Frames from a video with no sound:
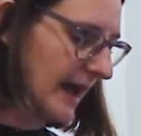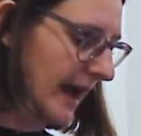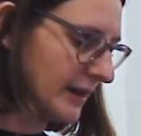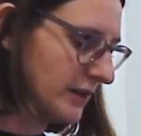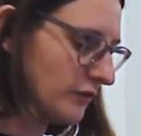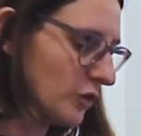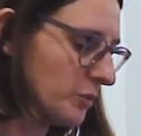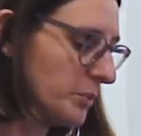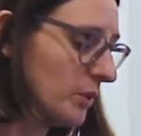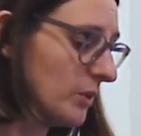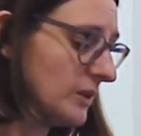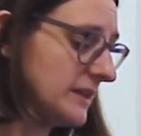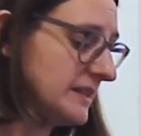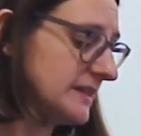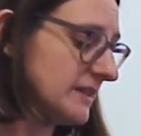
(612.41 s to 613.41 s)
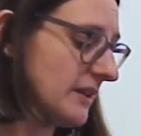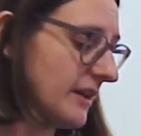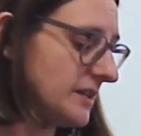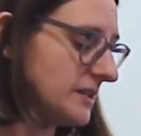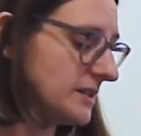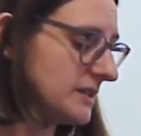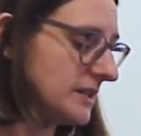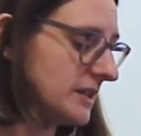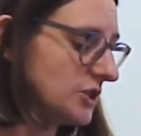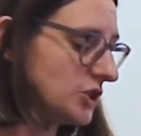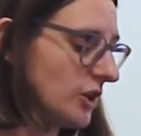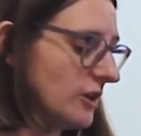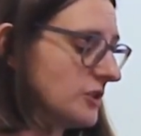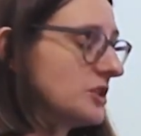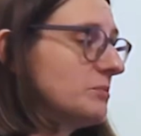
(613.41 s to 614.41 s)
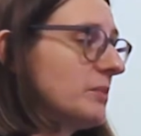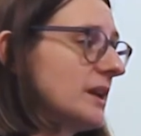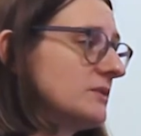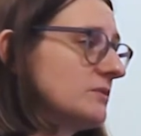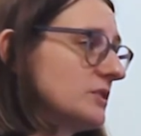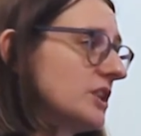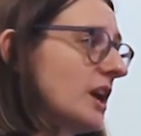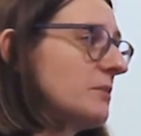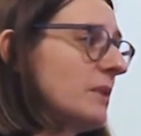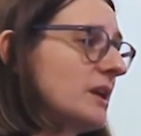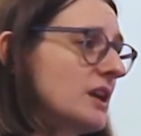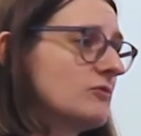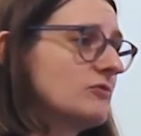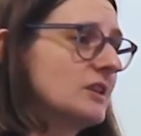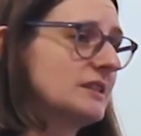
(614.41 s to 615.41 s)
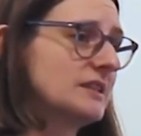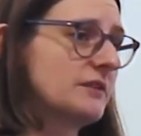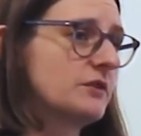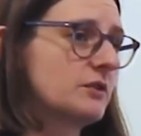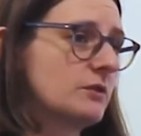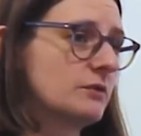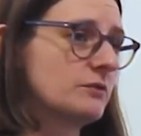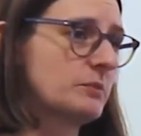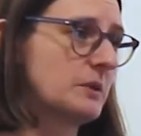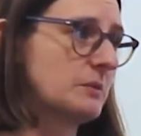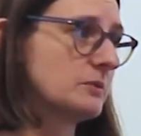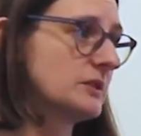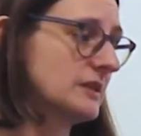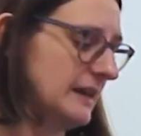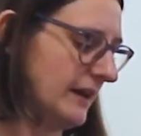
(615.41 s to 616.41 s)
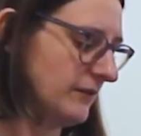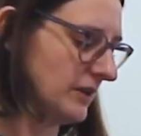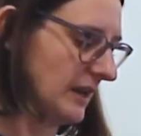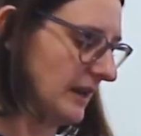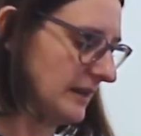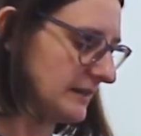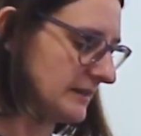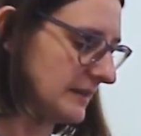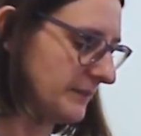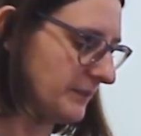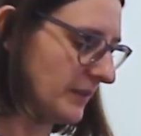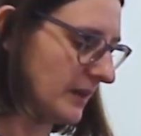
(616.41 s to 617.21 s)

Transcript: and you've got poorly designed charging bays which can make it really difficult for people to navigate.